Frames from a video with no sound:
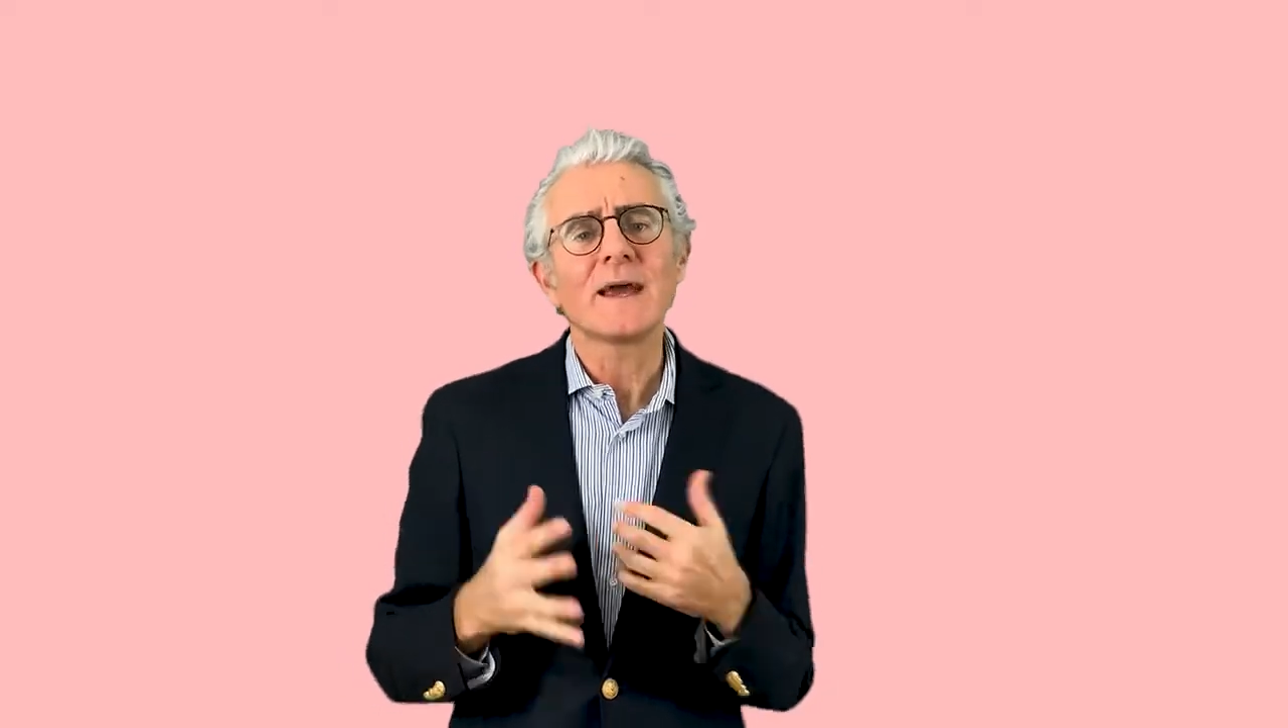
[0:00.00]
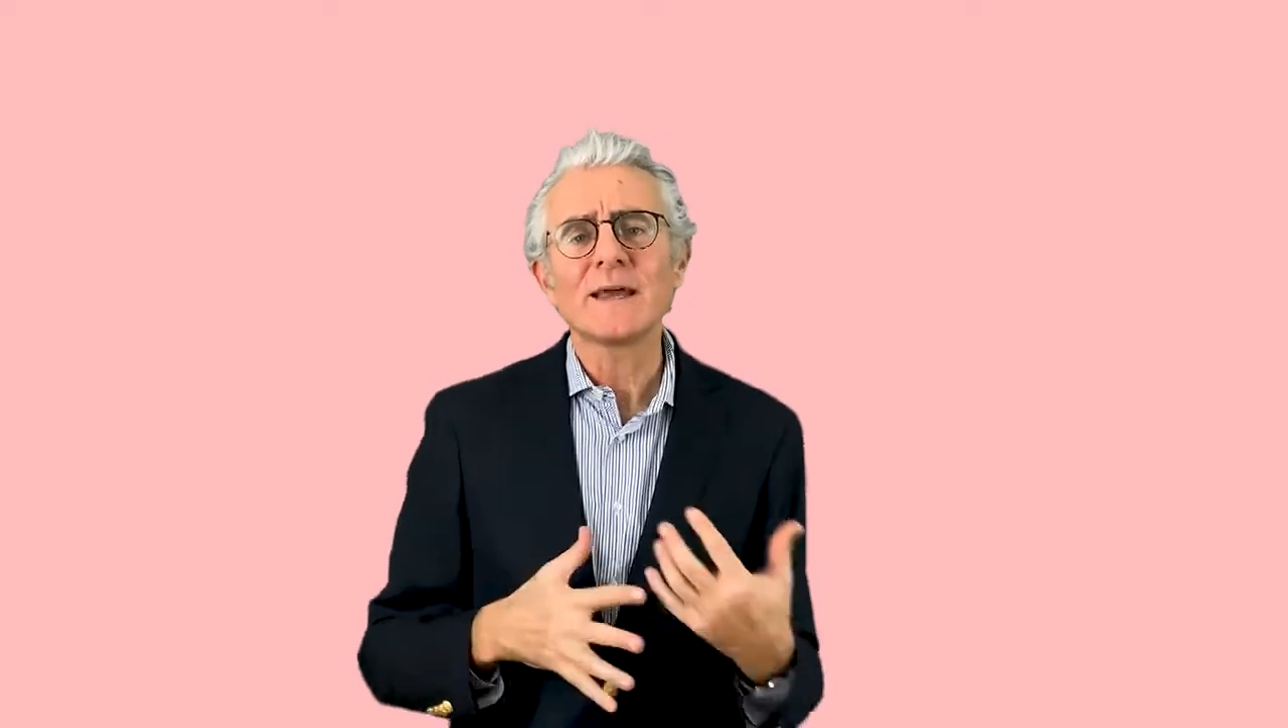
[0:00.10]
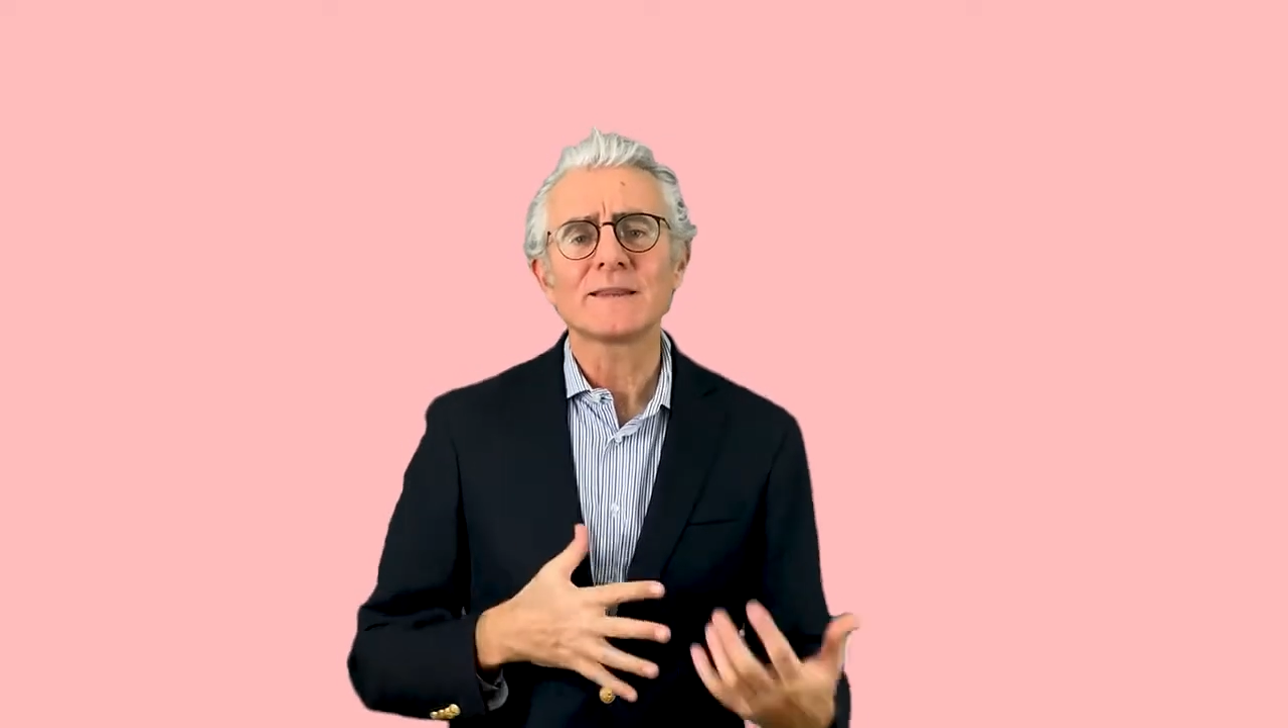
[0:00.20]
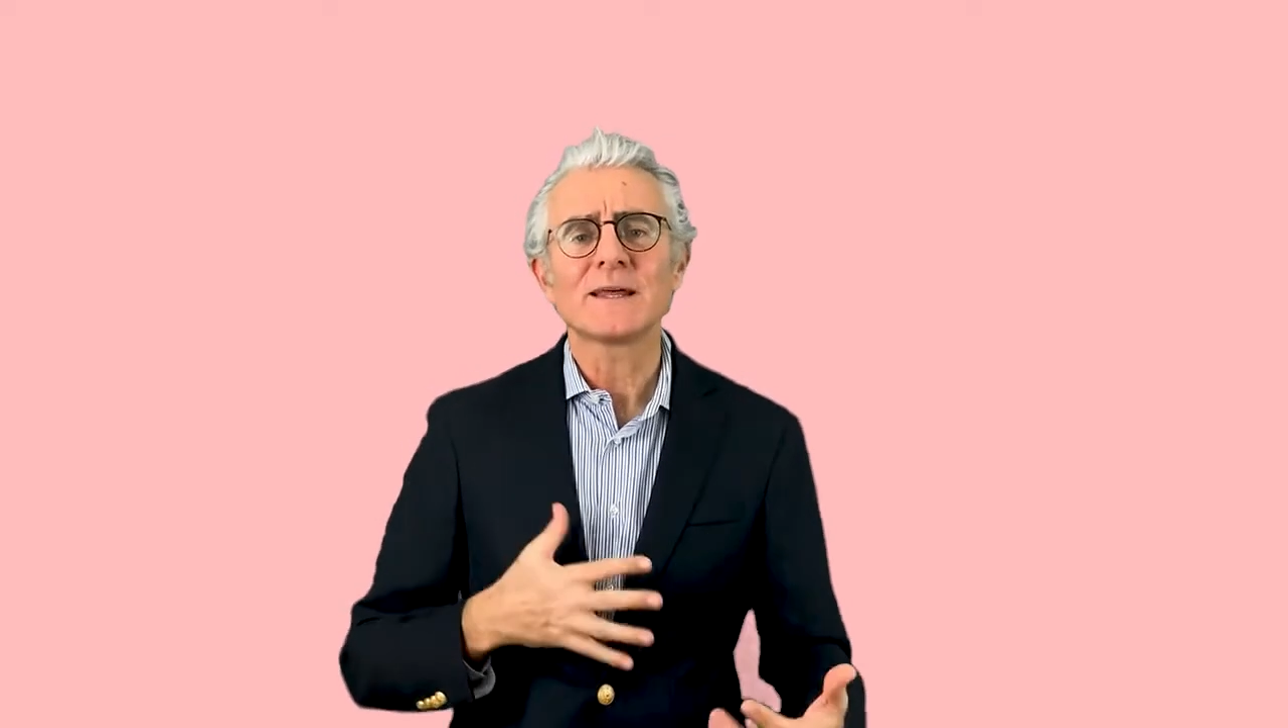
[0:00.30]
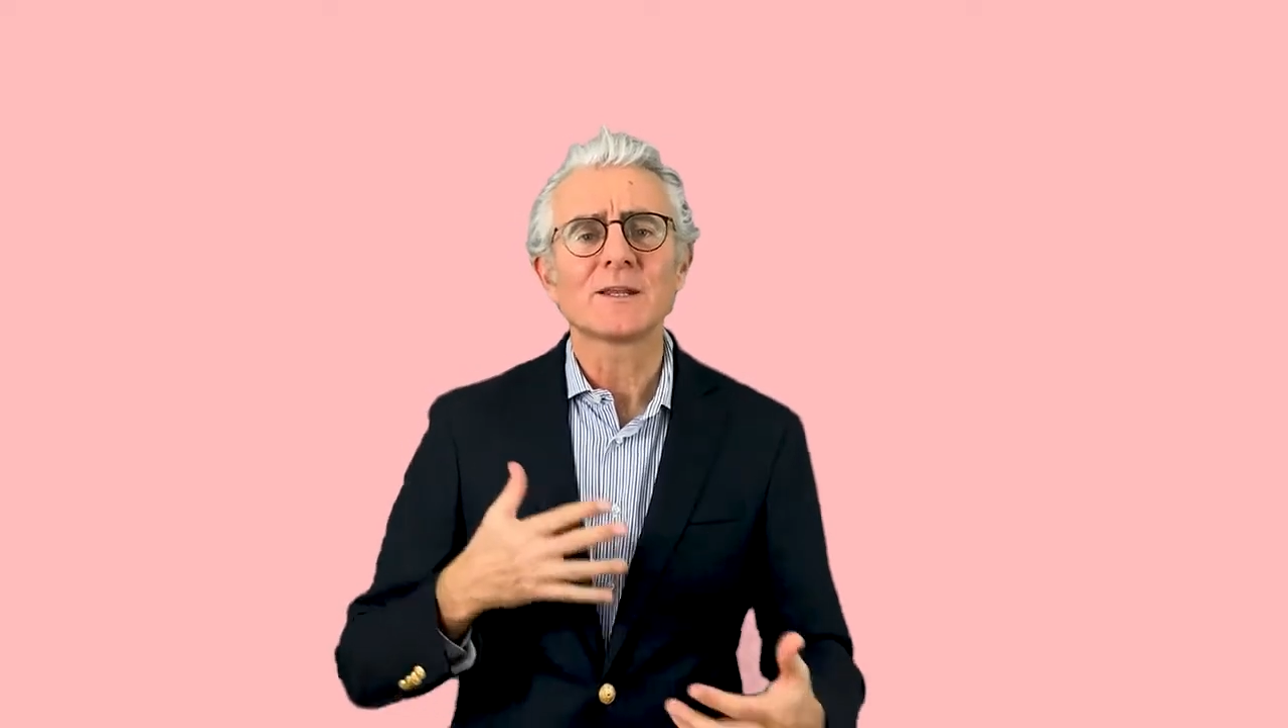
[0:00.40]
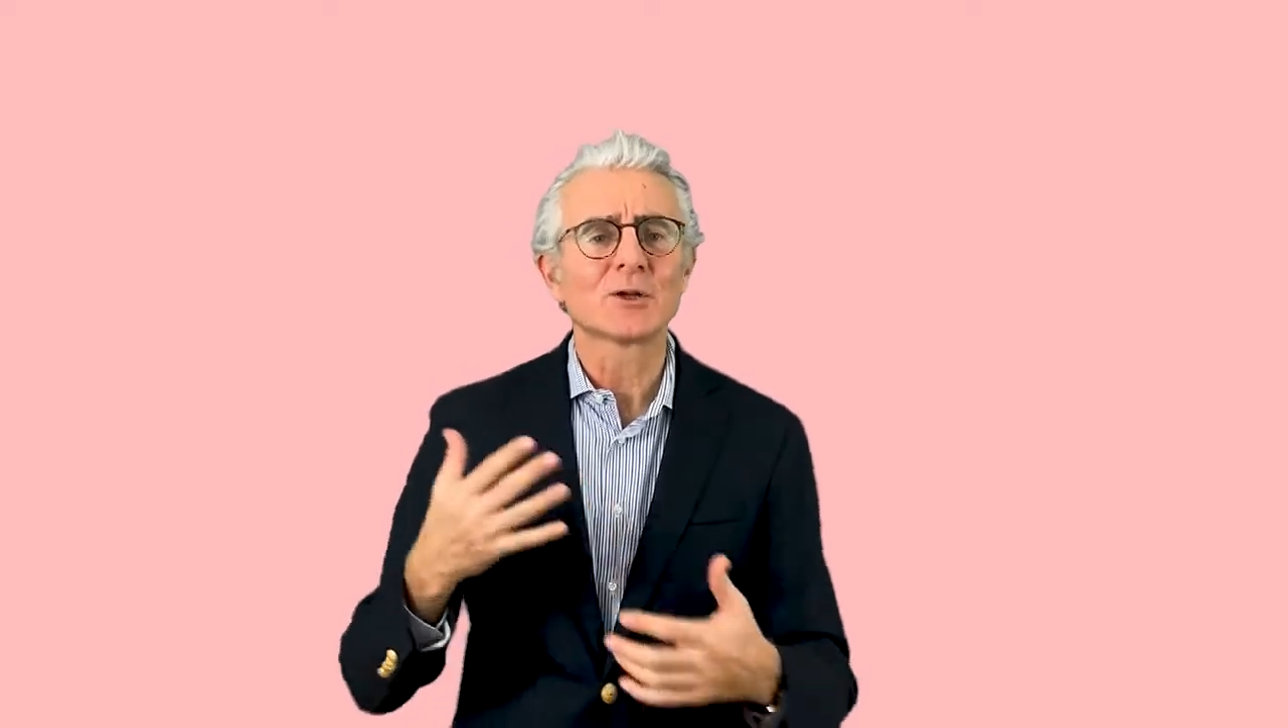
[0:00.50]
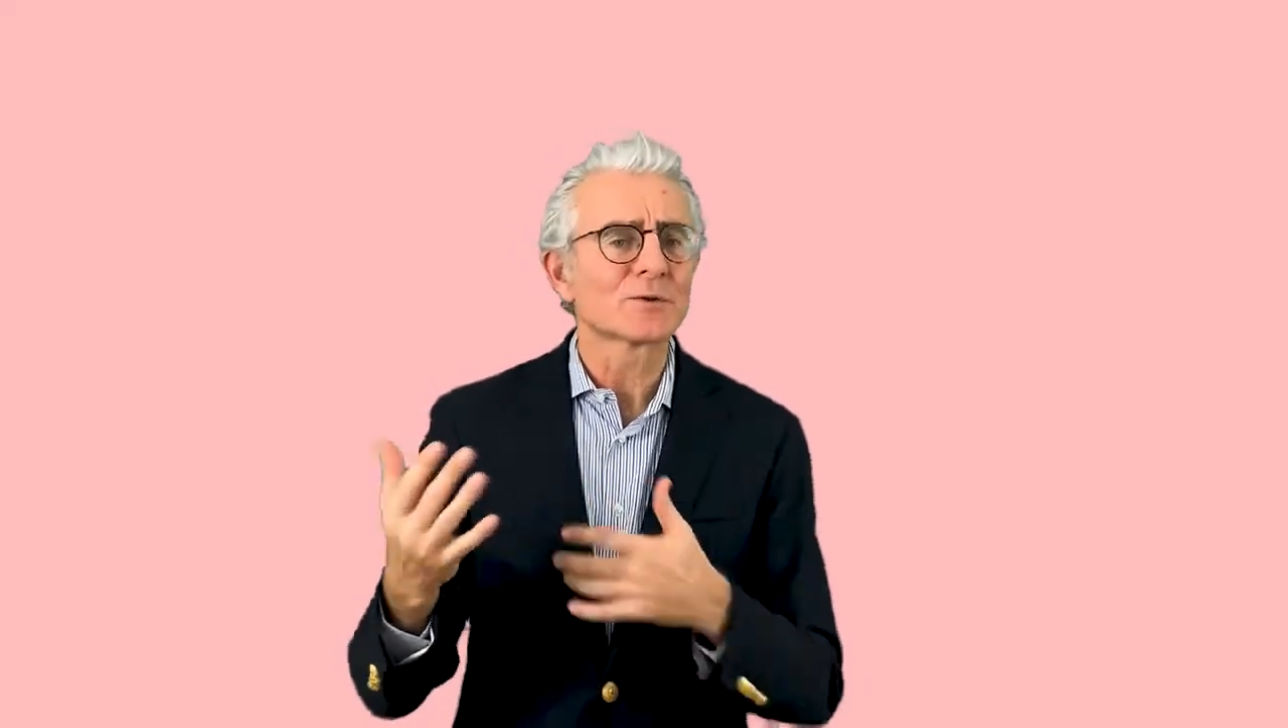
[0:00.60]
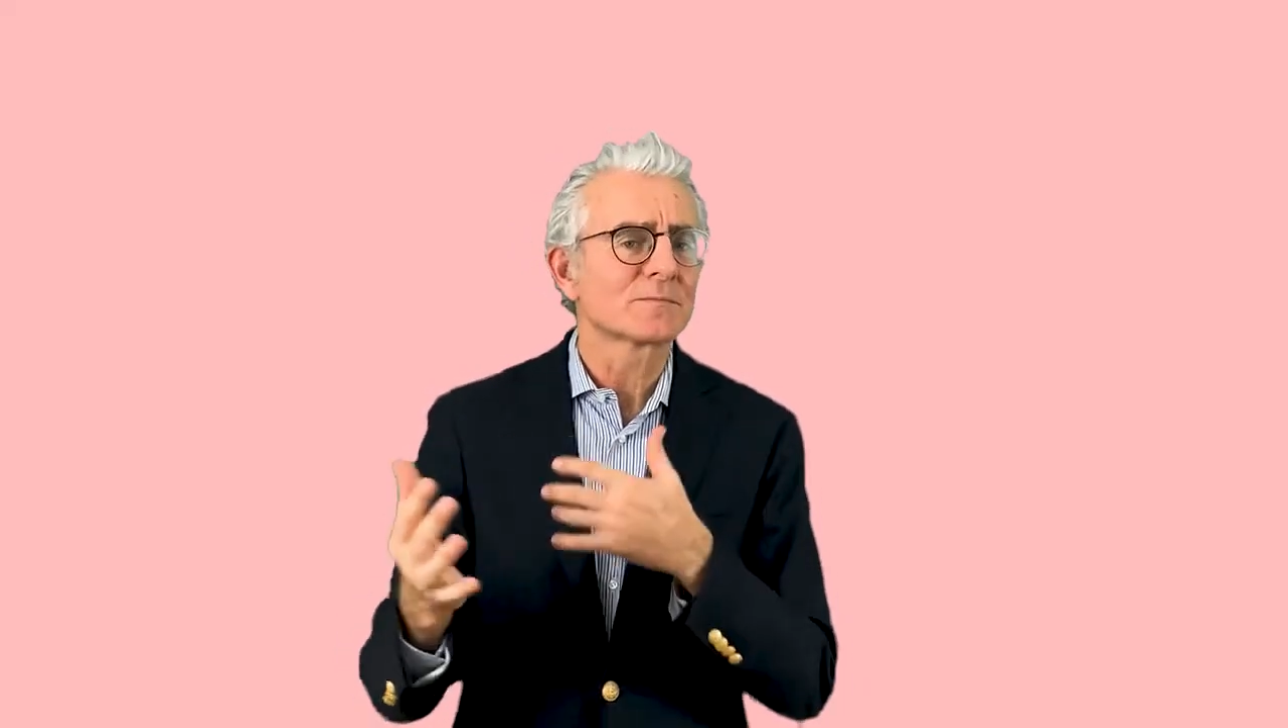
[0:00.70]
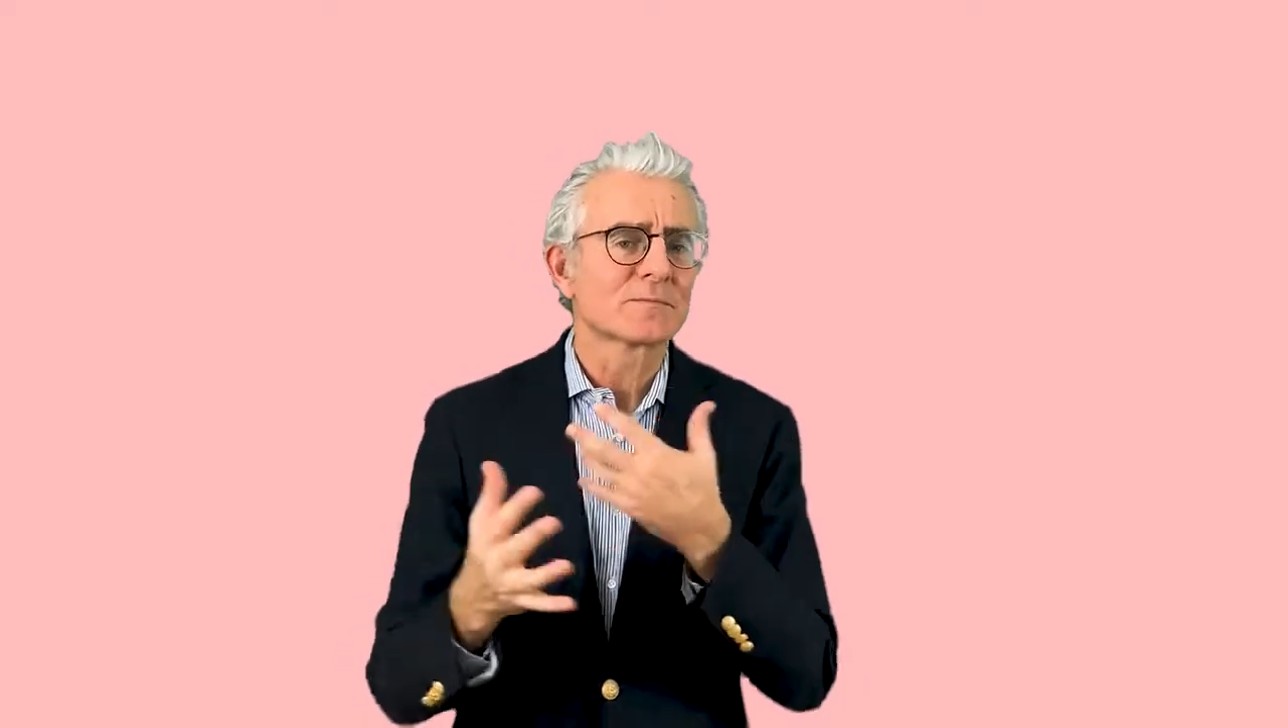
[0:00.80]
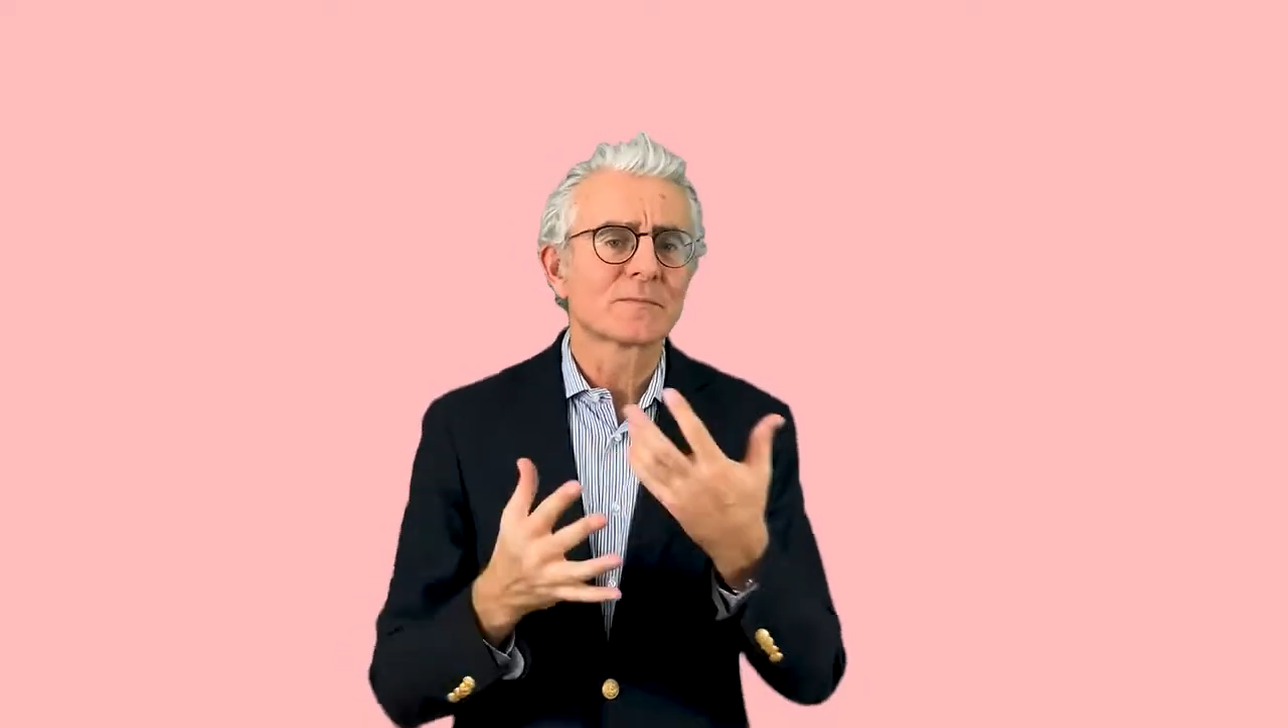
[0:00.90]
And then, you
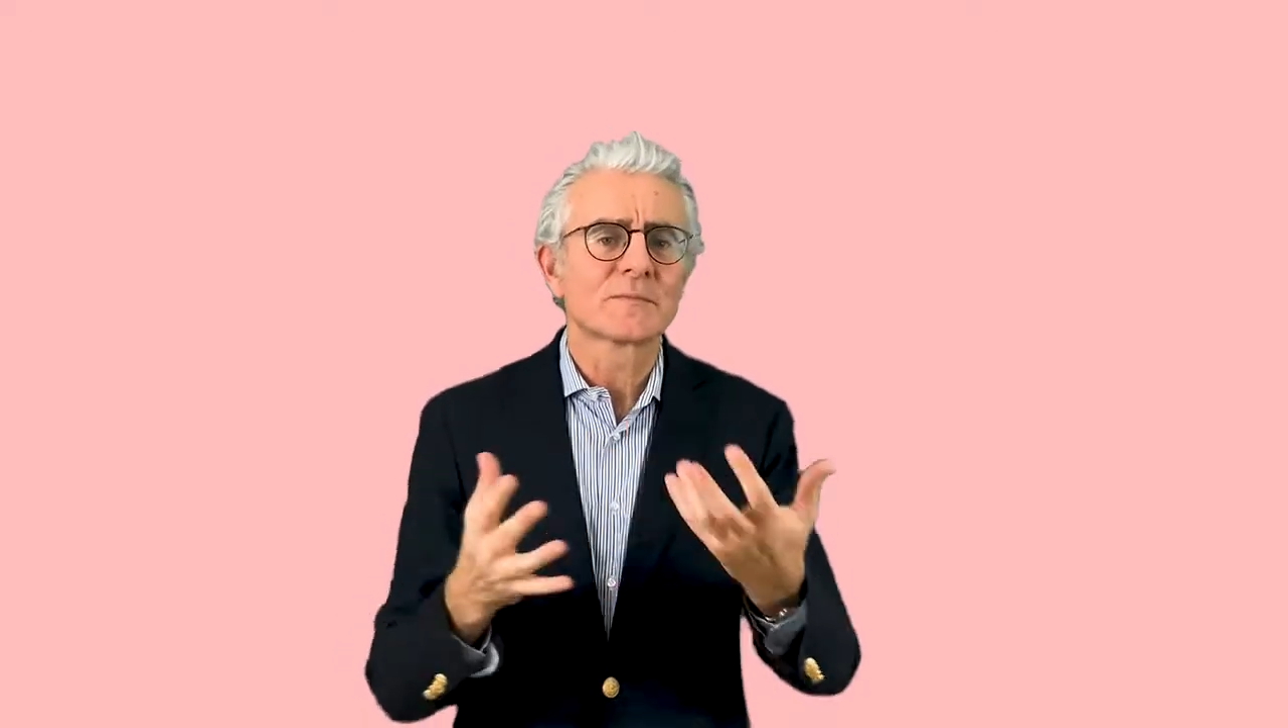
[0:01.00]
know,